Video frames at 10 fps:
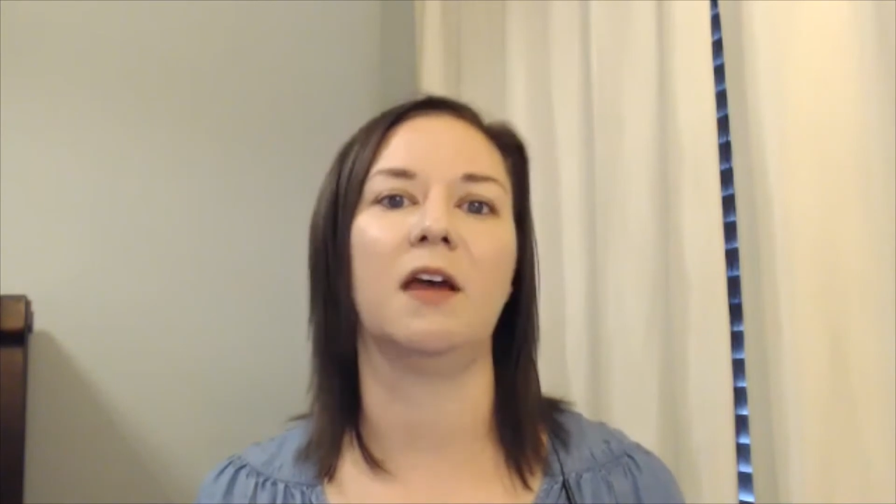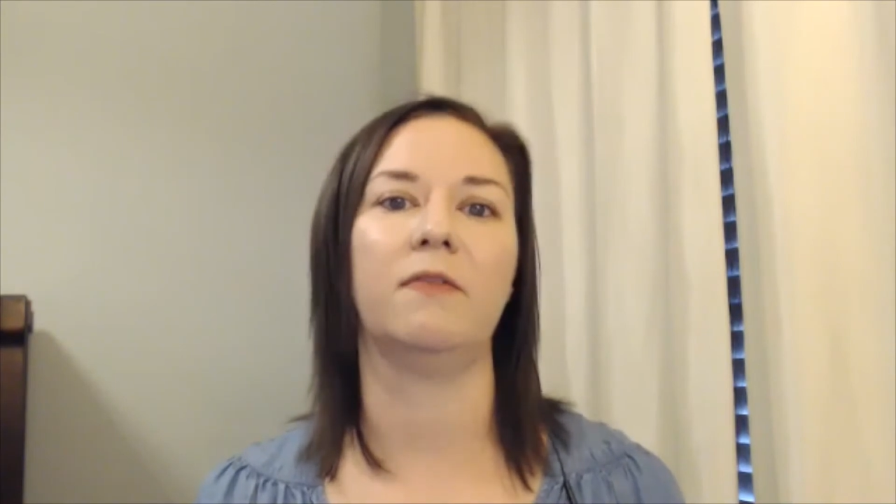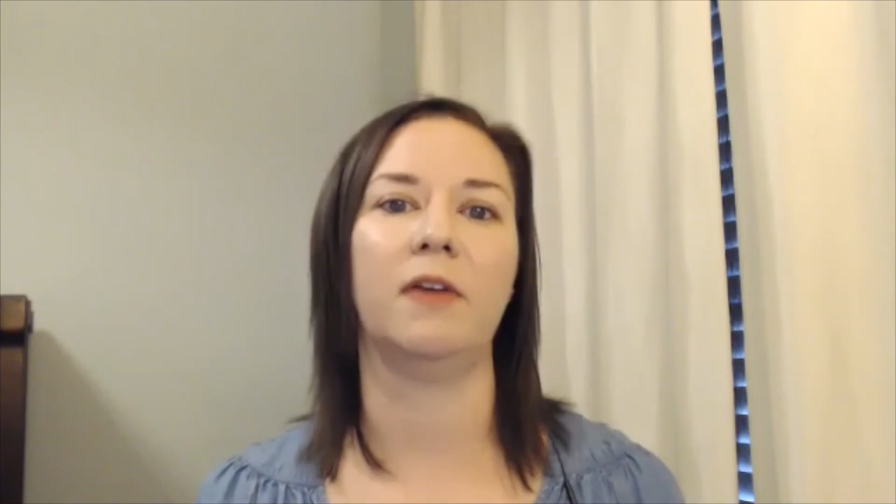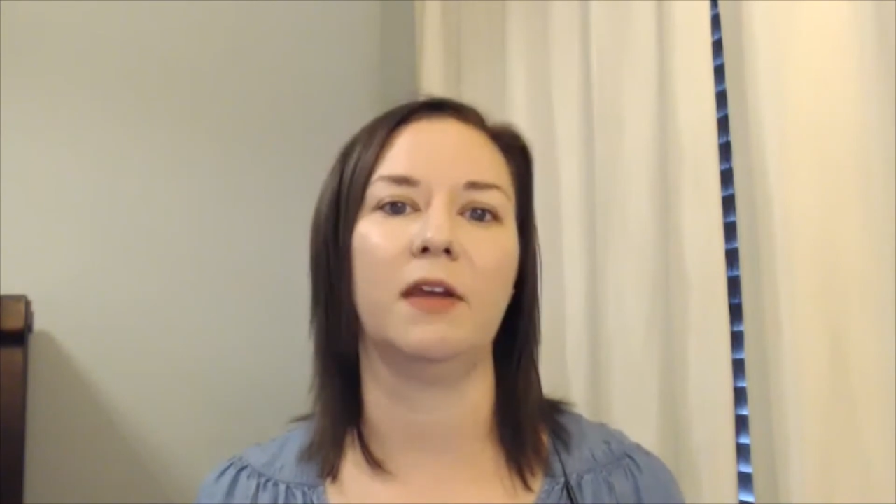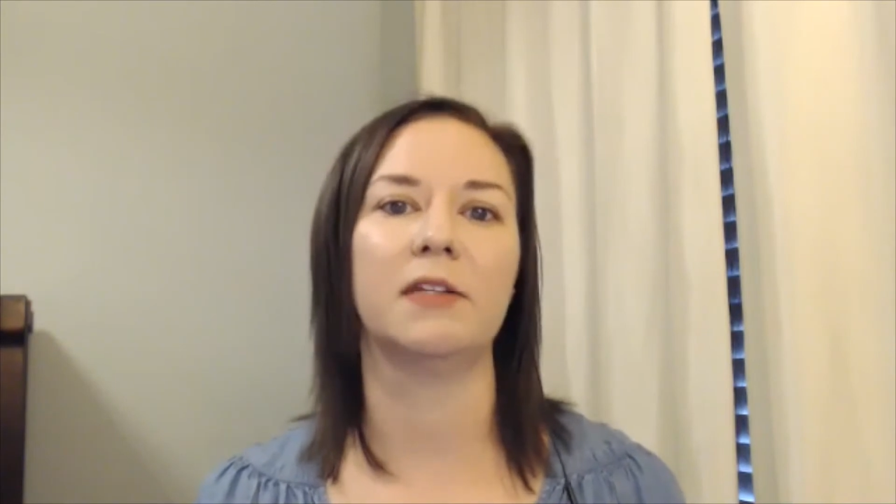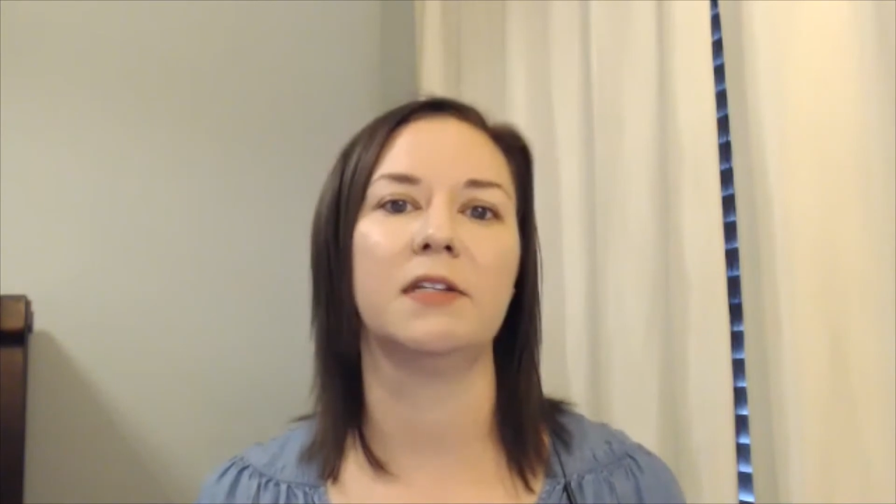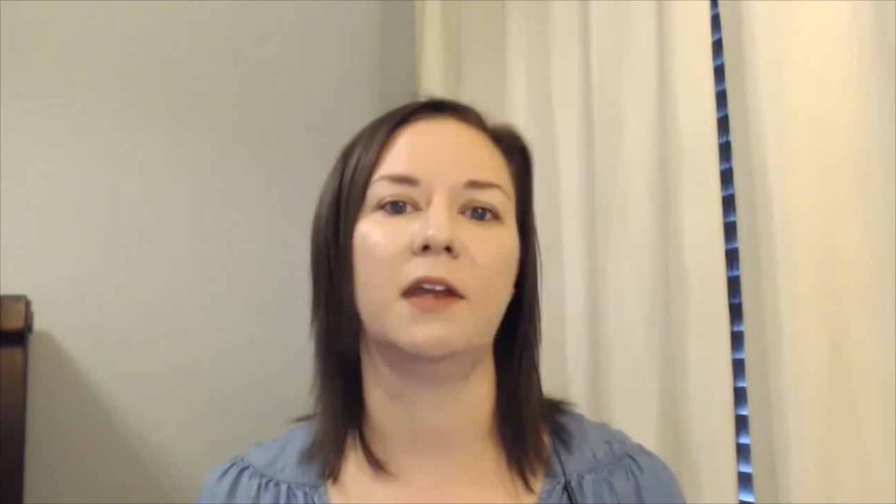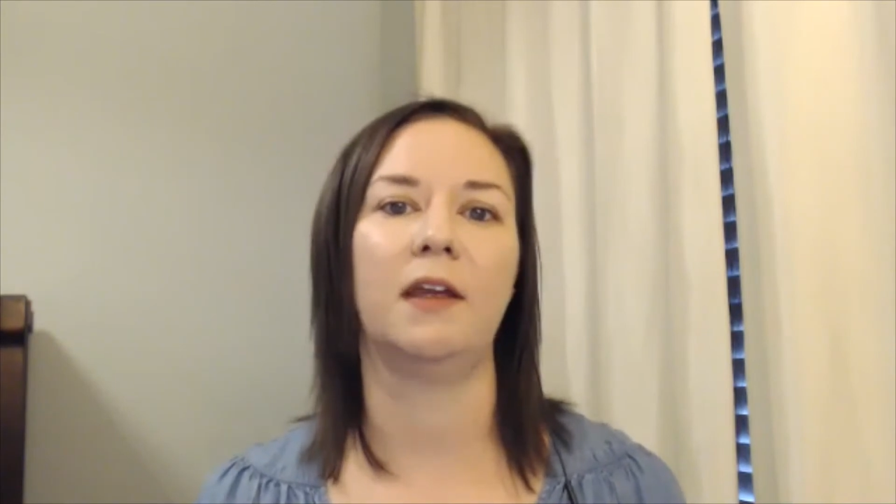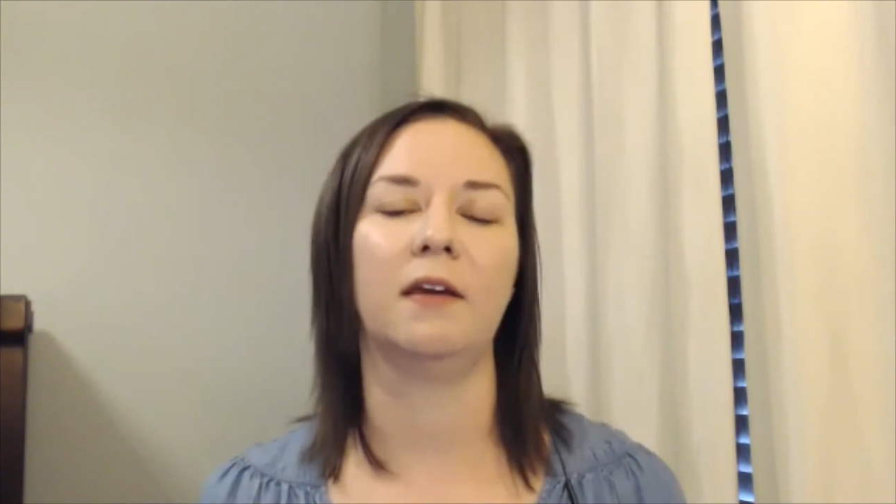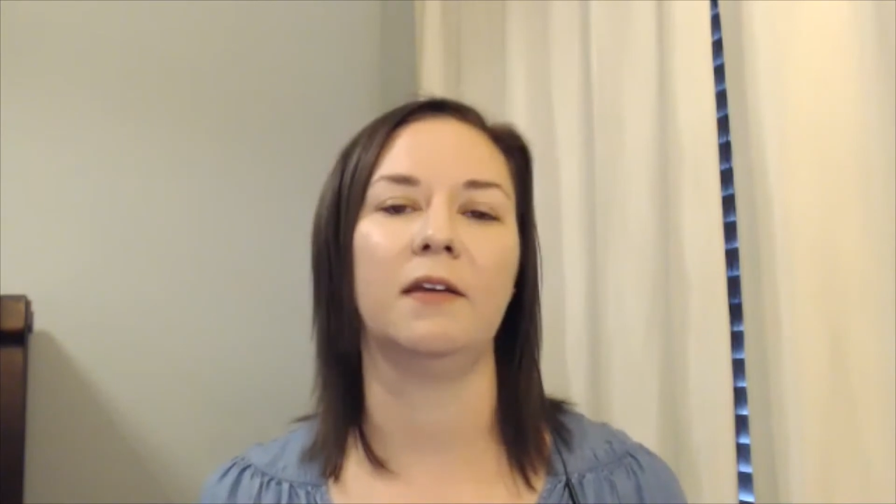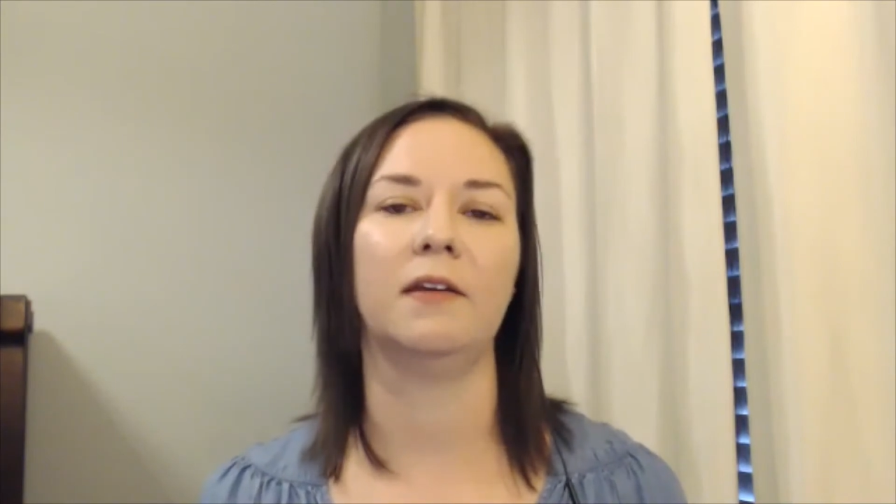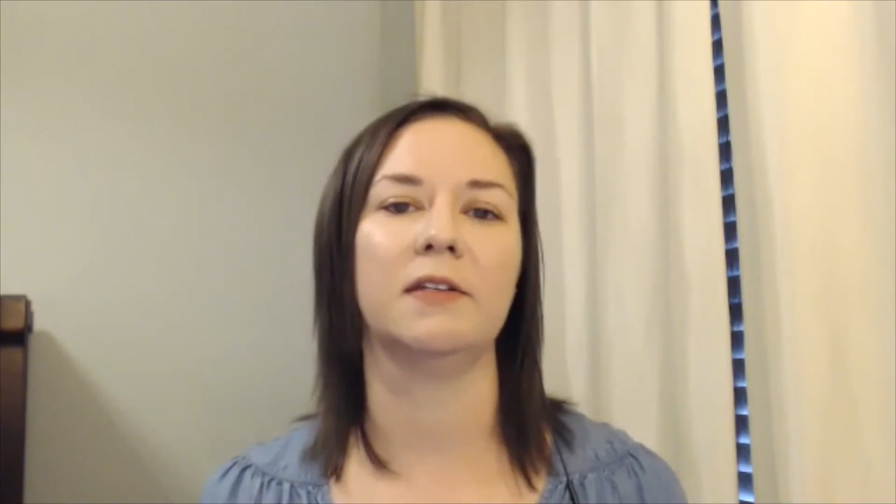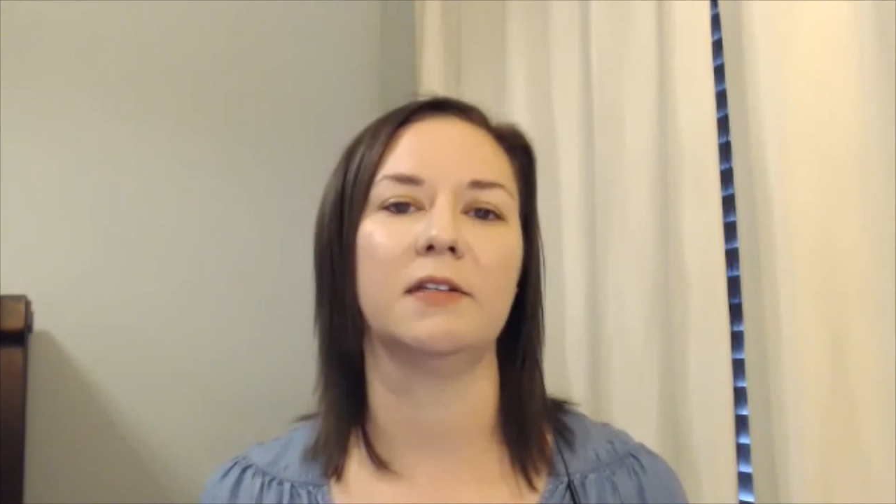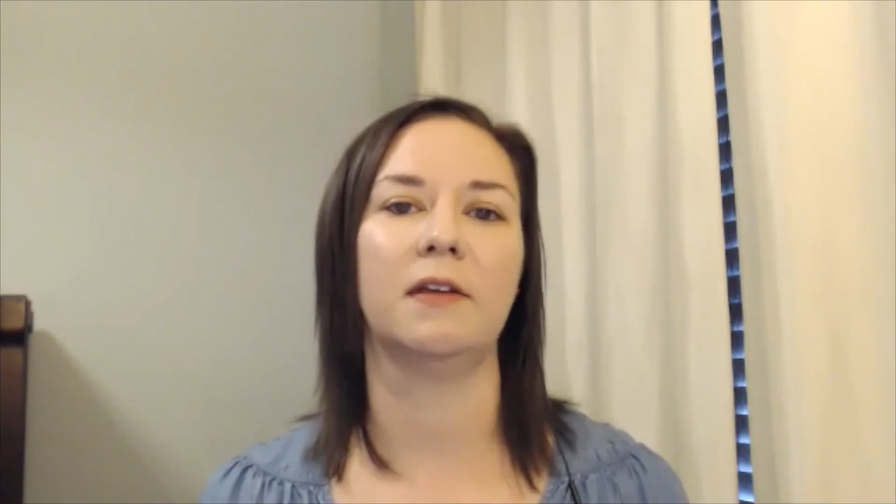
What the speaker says: of it, and